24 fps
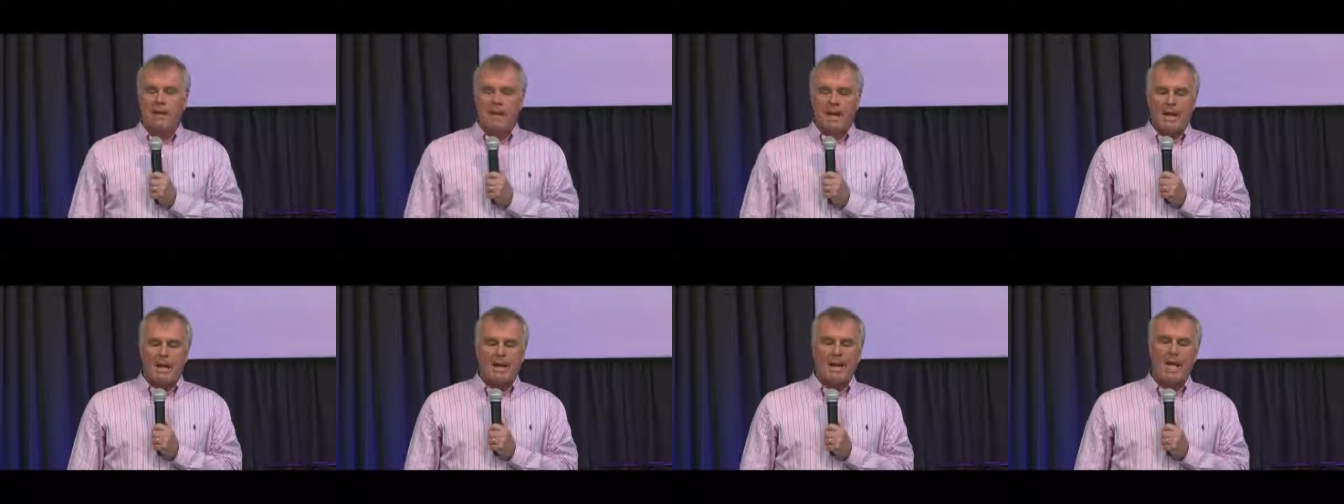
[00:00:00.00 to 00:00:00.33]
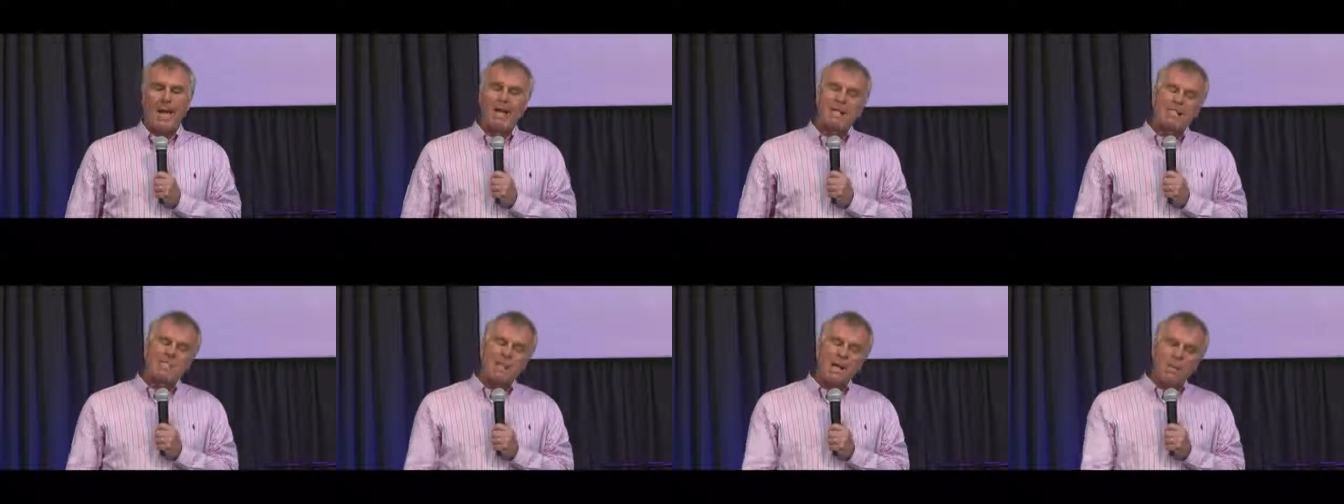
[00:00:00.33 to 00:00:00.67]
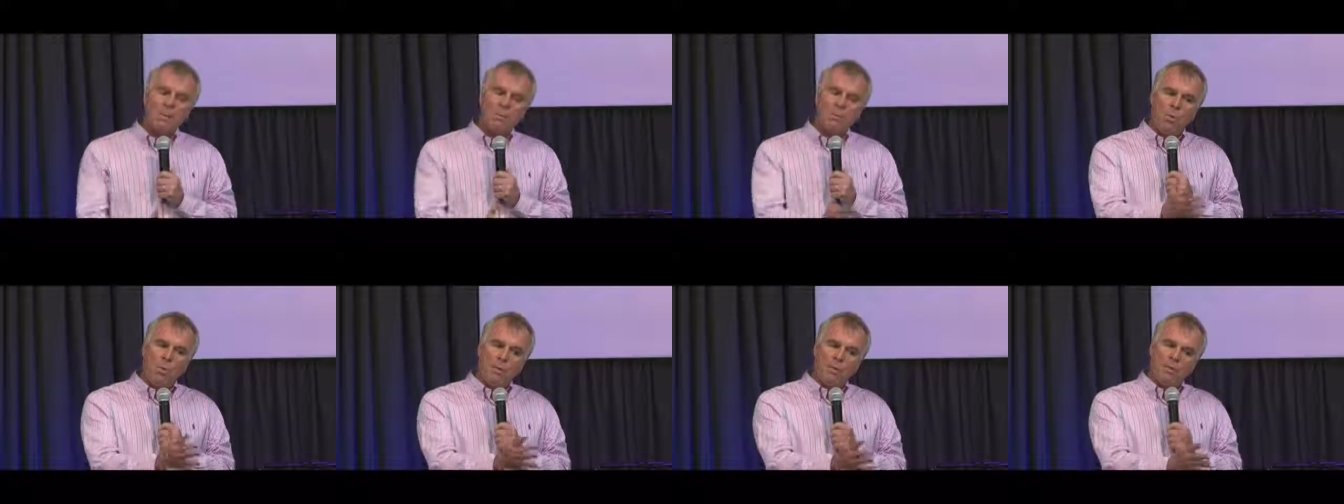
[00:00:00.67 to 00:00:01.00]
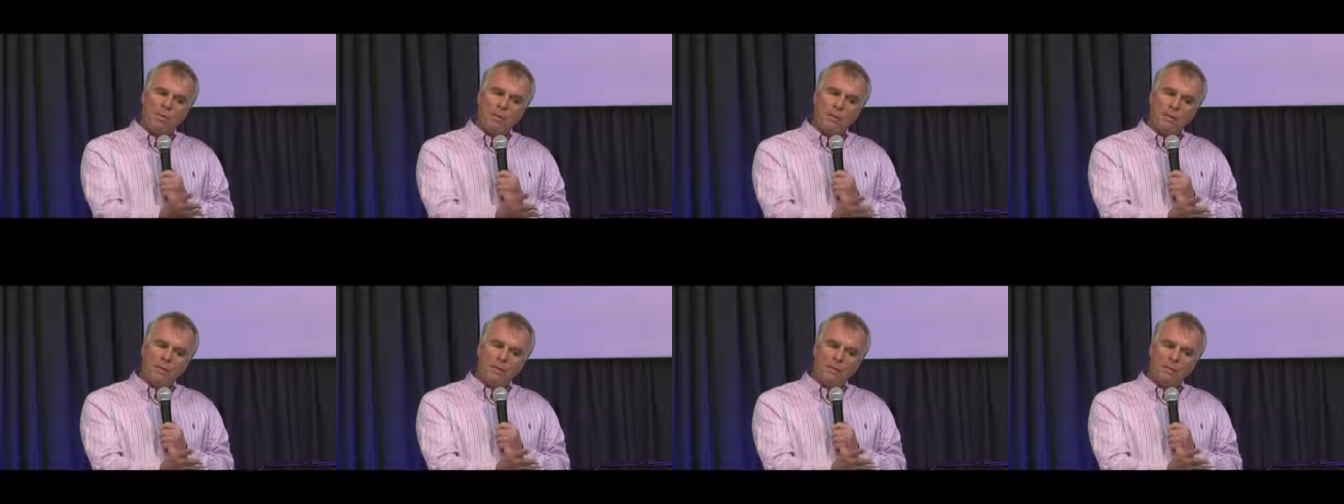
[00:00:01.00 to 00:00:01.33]
And as I
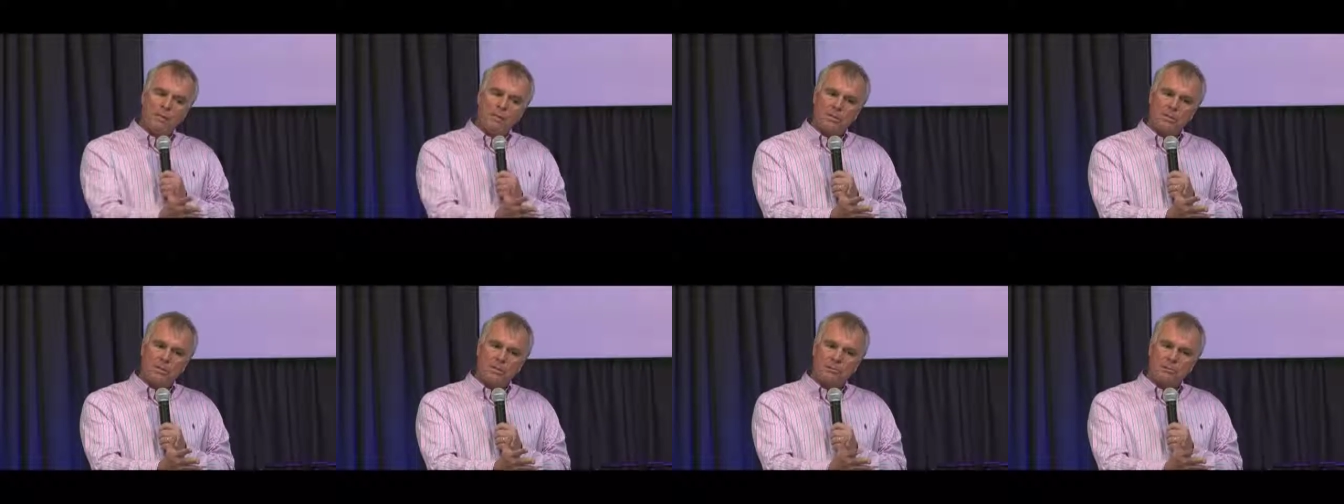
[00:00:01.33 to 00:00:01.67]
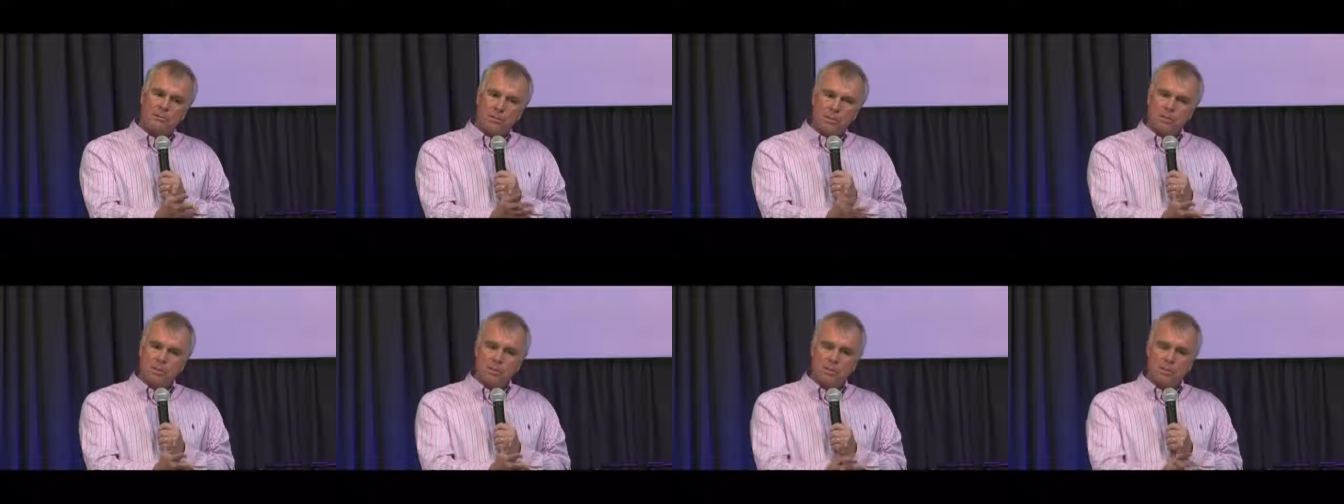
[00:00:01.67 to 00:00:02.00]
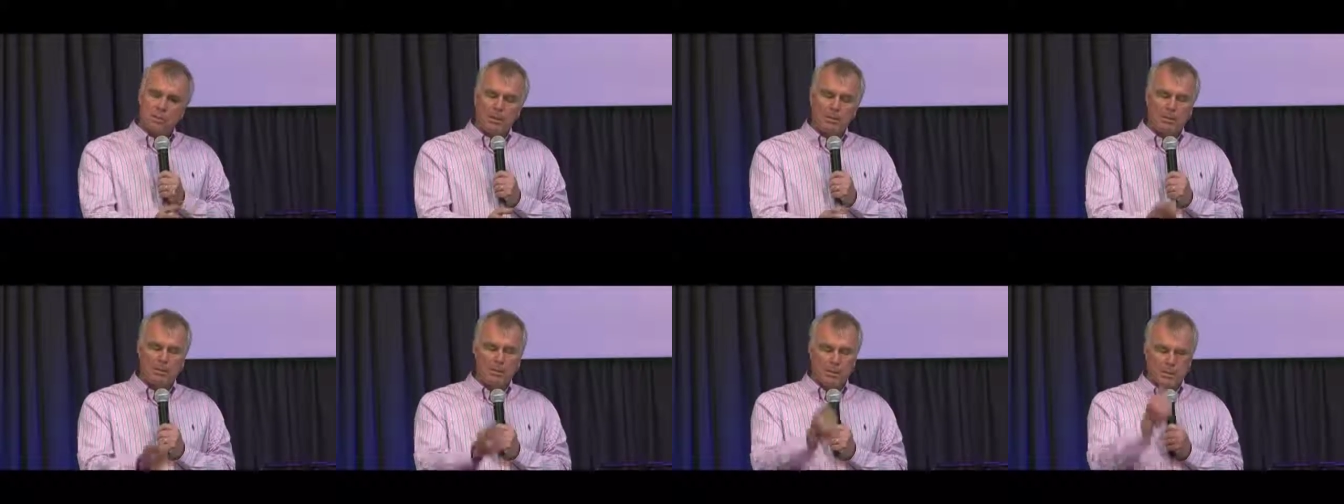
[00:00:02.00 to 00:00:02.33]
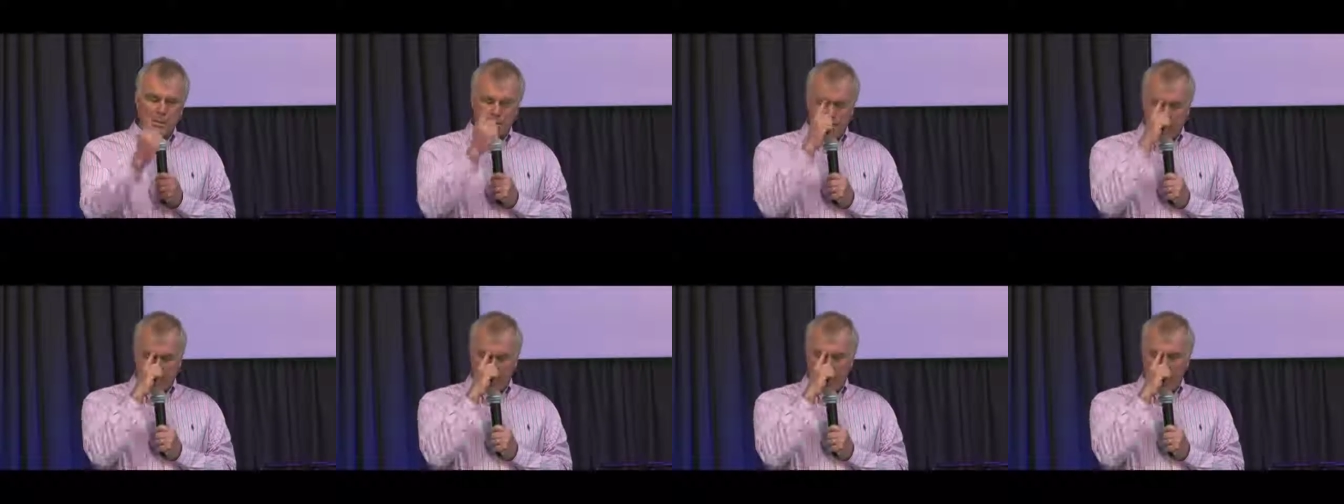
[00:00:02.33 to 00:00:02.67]
walked into this bookshop, it
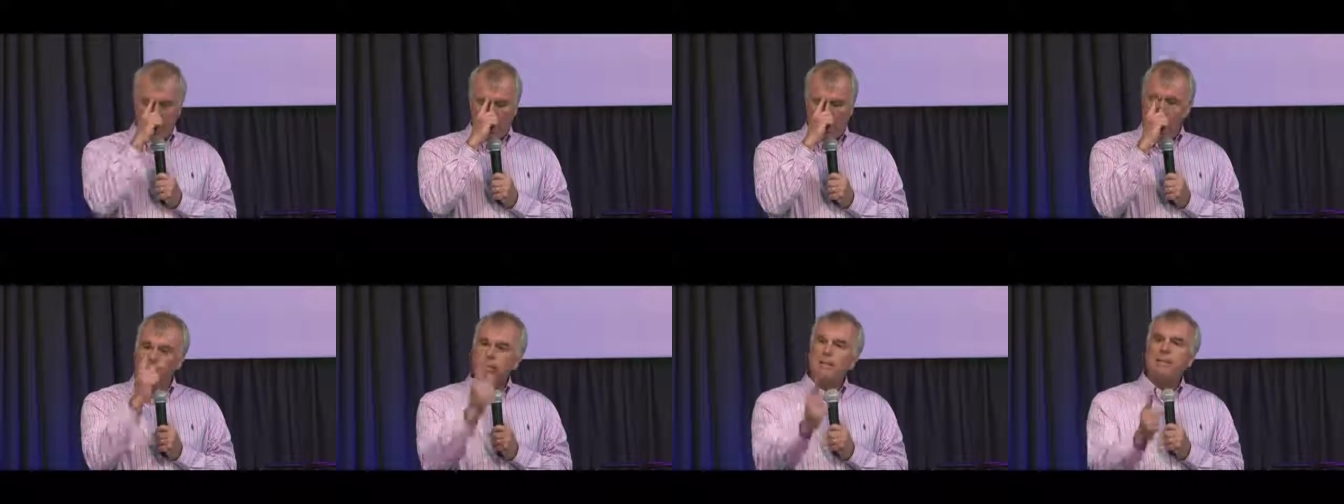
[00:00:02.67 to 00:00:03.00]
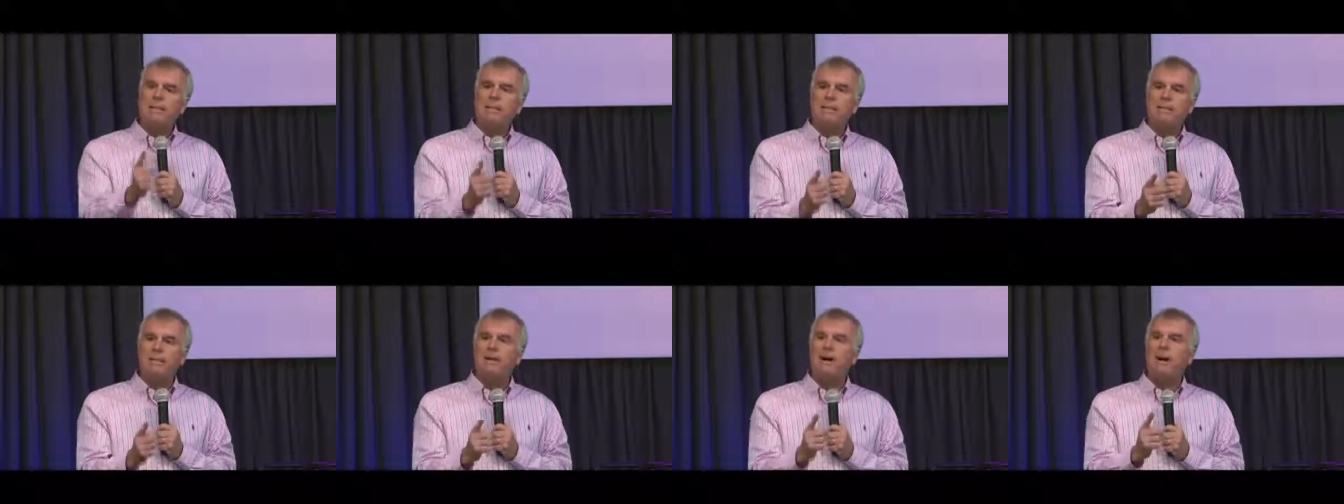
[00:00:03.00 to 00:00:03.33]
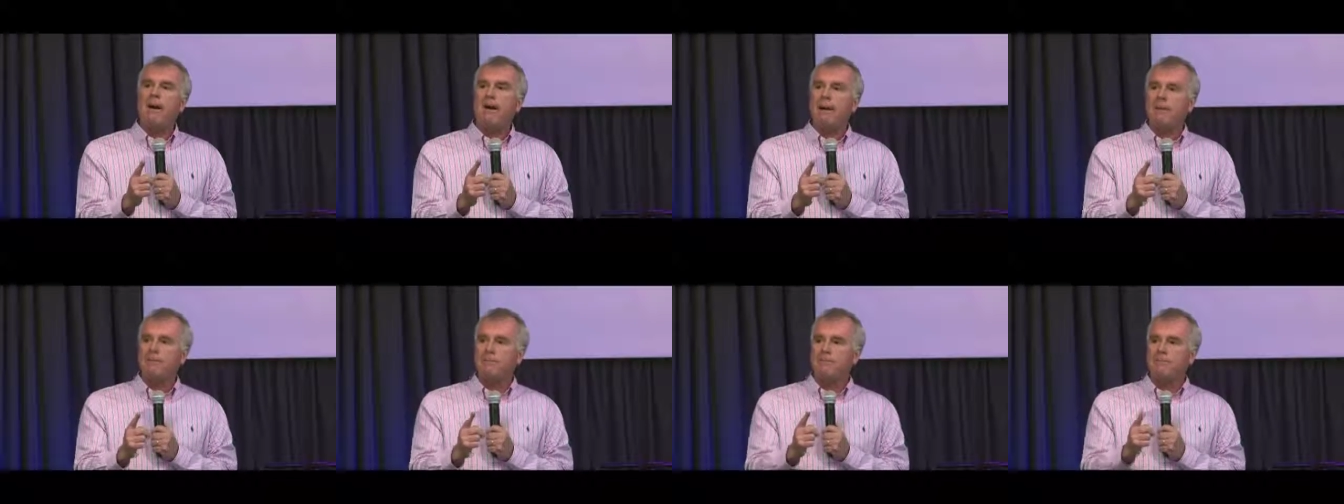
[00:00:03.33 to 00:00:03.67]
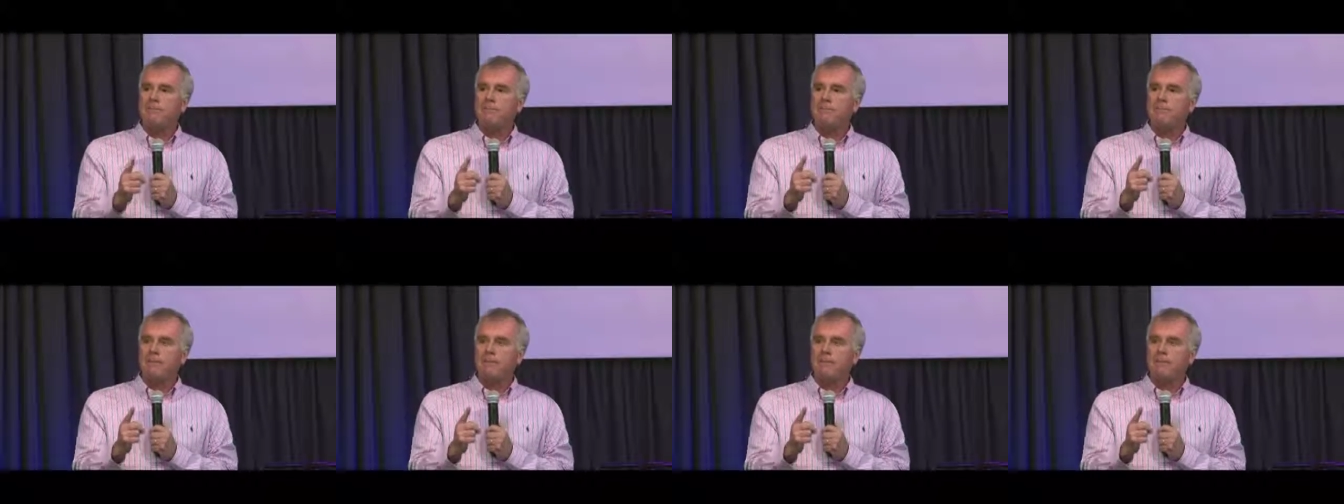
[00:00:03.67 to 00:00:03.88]
was the only time